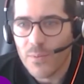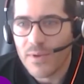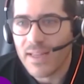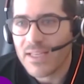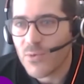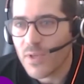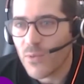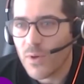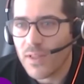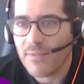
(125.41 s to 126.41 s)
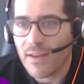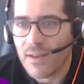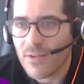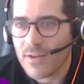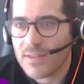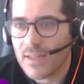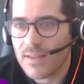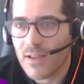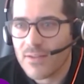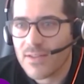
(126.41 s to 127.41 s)
will be next week, we'll have hundreds
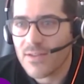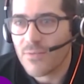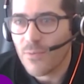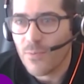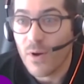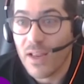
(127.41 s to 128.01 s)
and thousands of